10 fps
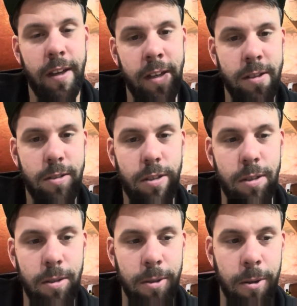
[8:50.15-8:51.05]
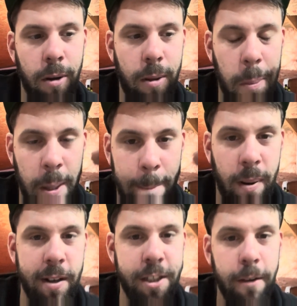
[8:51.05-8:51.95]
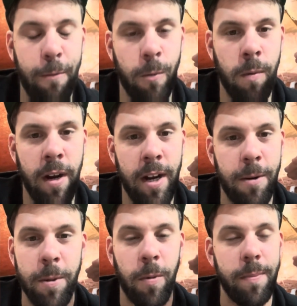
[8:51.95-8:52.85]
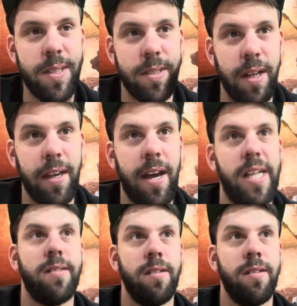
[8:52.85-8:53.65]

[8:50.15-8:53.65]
into the budget for where we want to be sitting at.